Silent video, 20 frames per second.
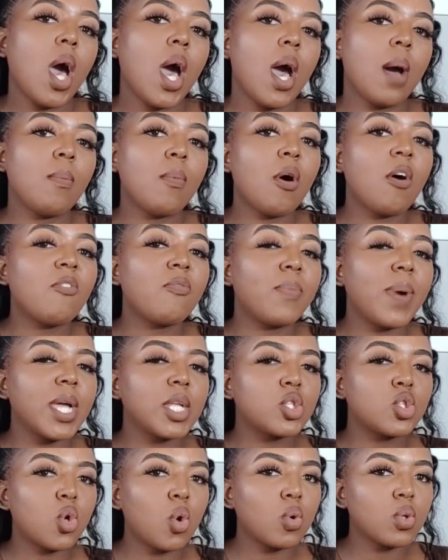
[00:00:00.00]
um, of
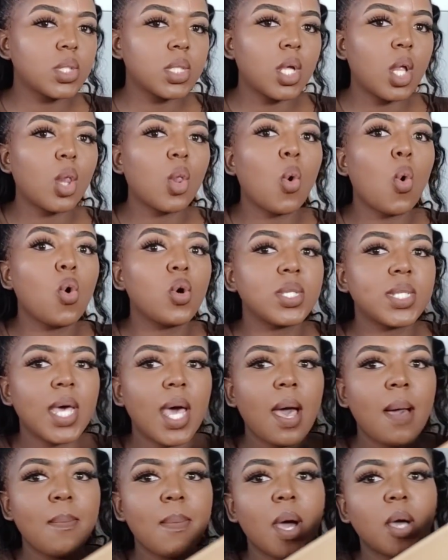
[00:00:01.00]
my total order
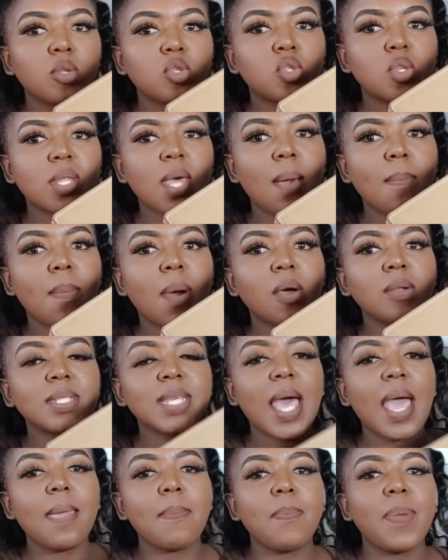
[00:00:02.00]
amount. So the amount
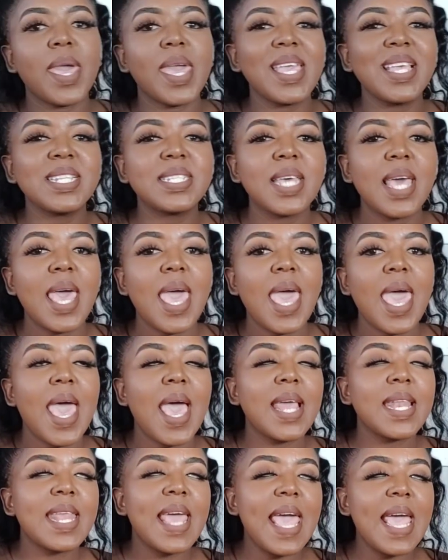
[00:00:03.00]
I paid
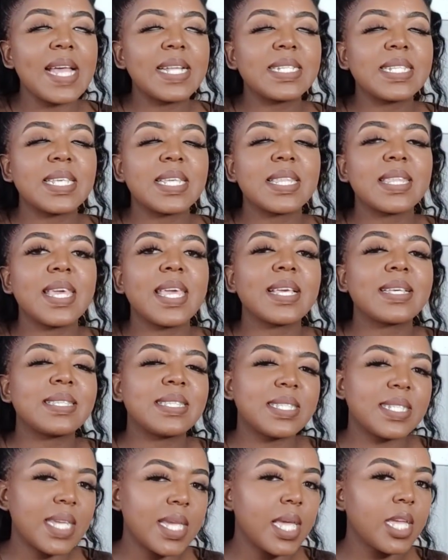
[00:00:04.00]
and at the
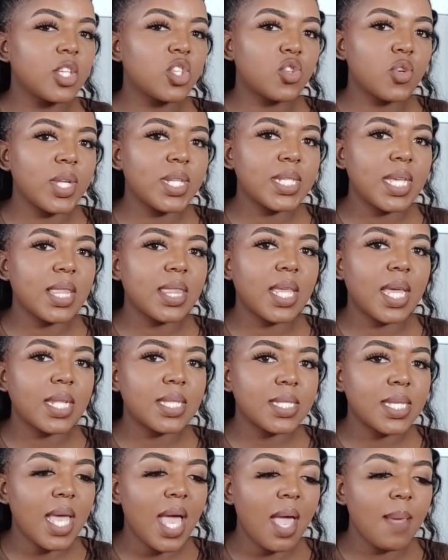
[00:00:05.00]
exchange rate at
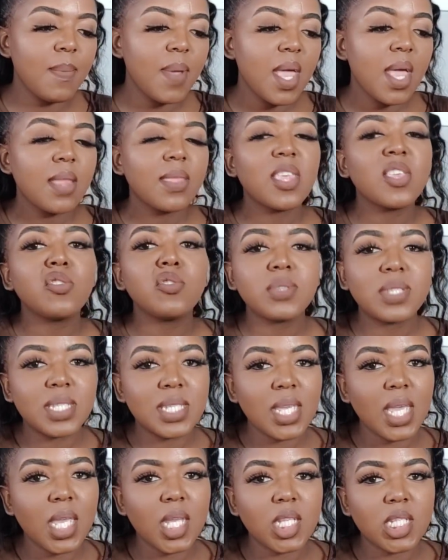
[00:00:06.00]
that time, they used
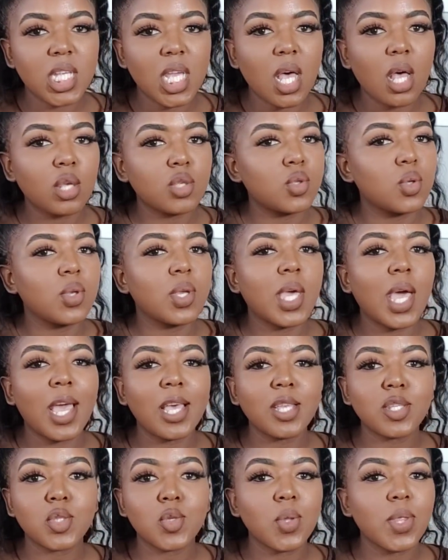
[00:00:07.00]
DHL. So you
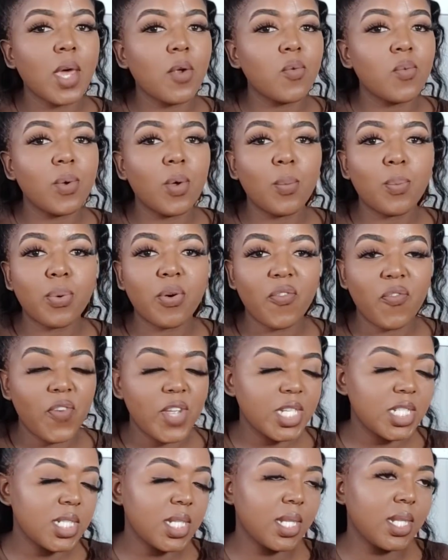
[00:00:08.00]
guys know they're real
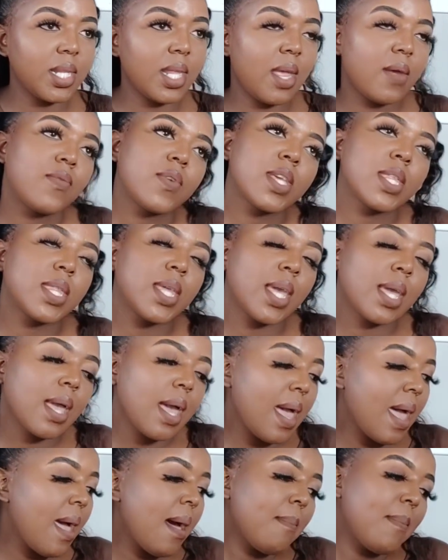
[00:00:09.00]
professional and
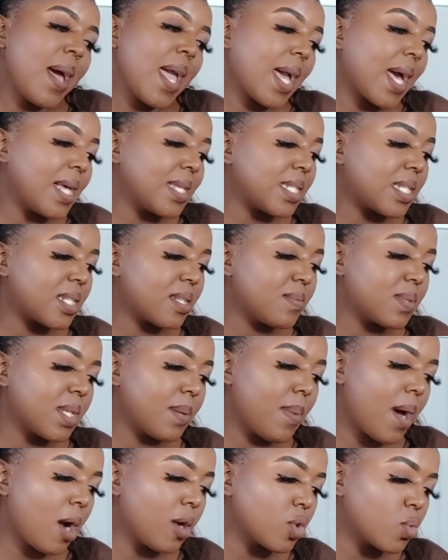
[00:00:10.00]
everything. My customs
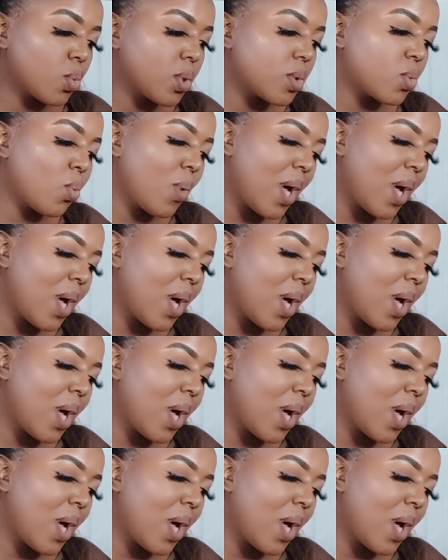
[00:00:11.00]
amount was